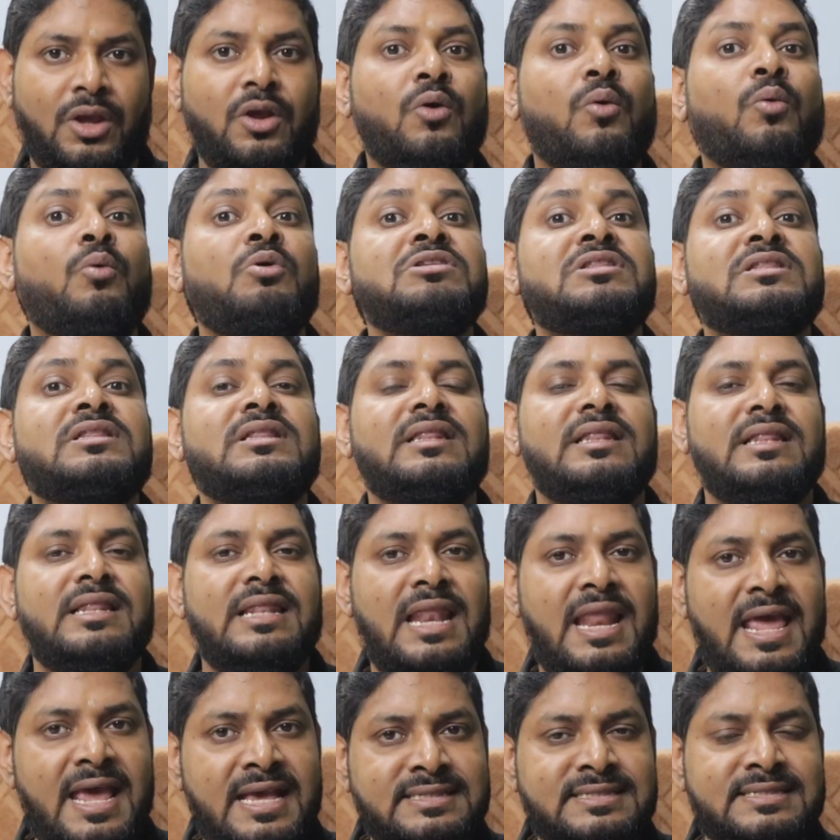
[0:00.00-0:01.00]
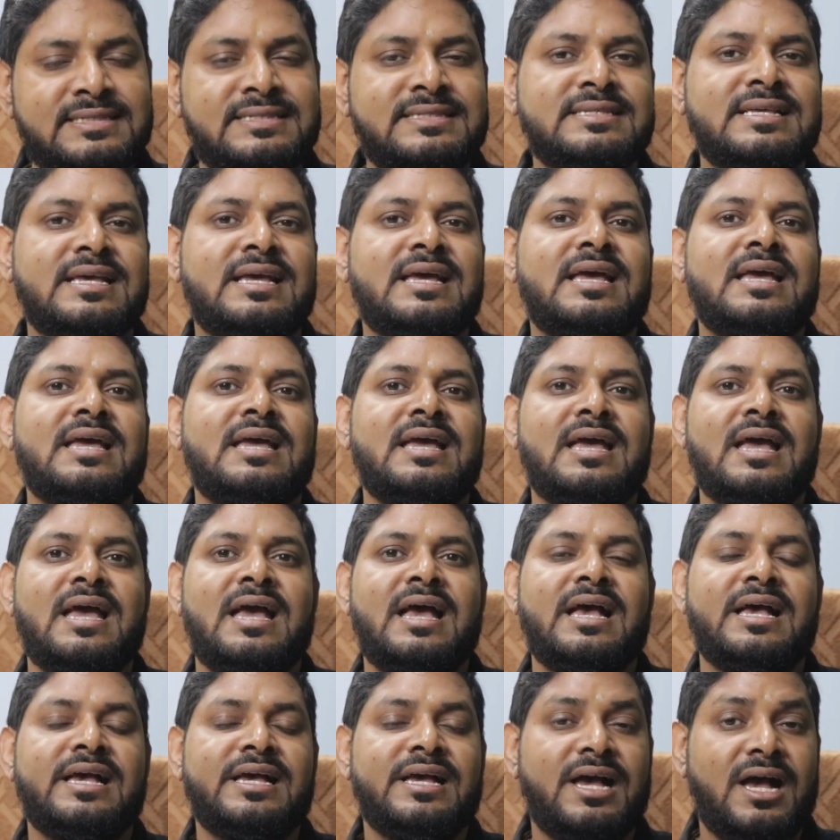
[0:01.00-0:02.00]
with less
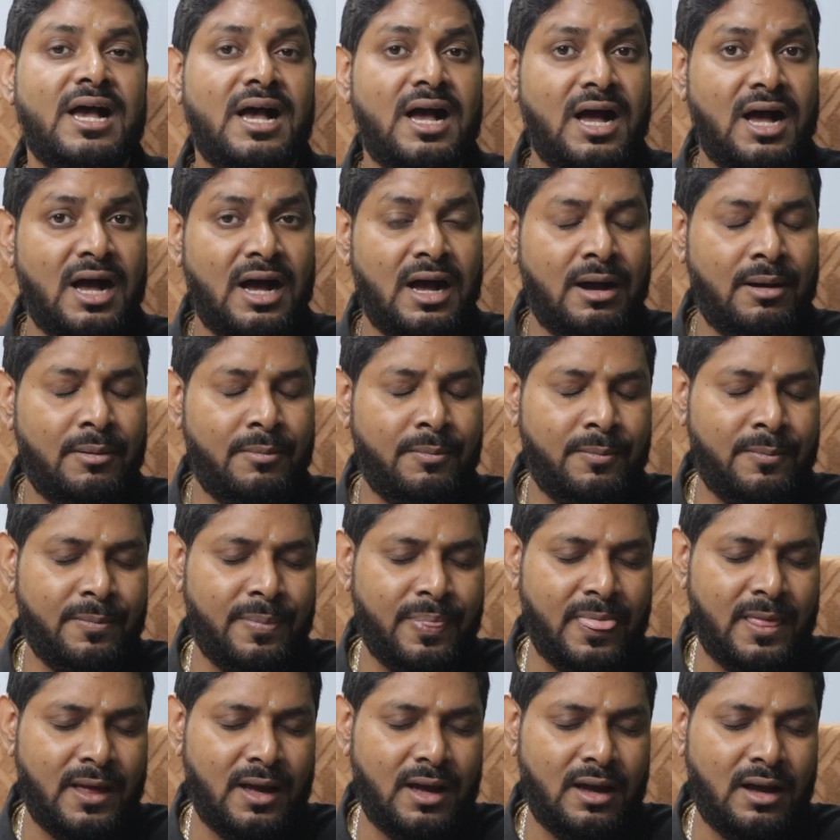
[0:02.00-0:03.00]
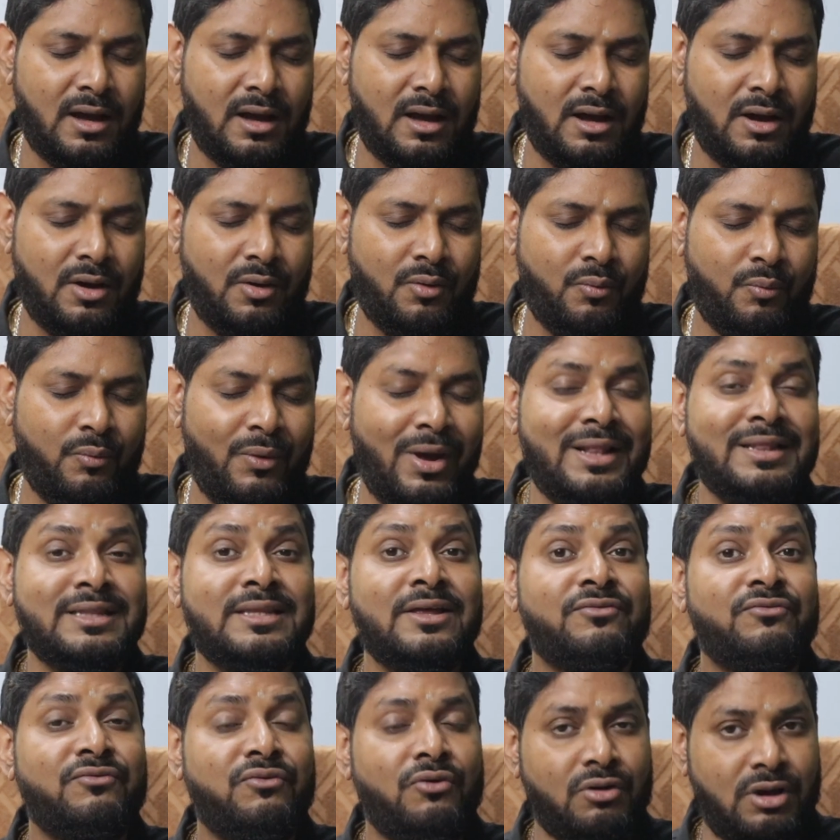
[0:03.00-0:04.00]

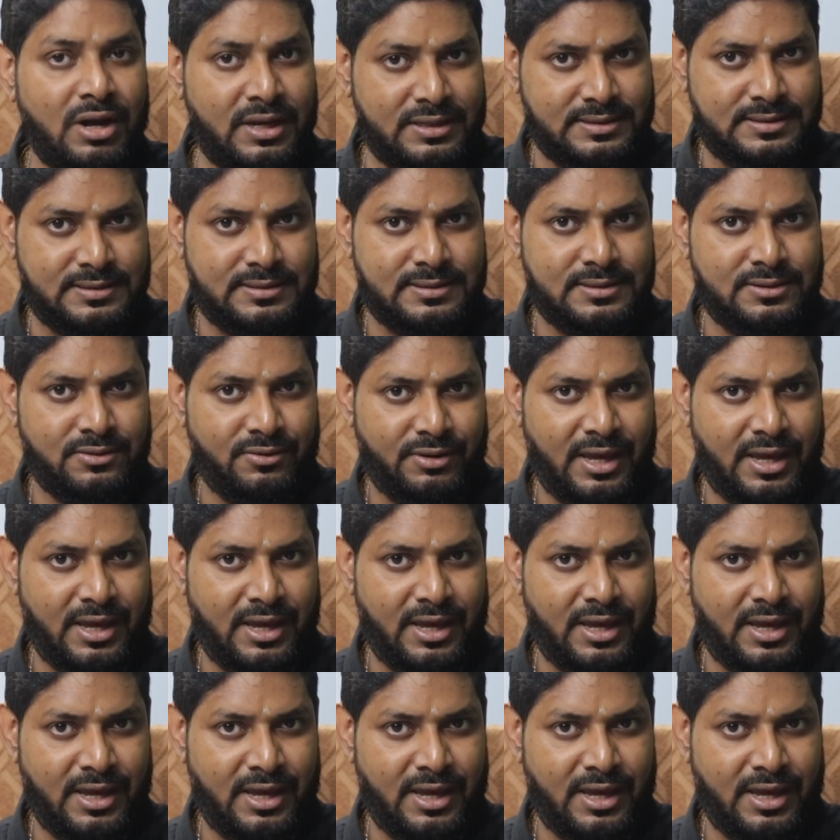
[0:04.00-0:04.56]
wealth focus.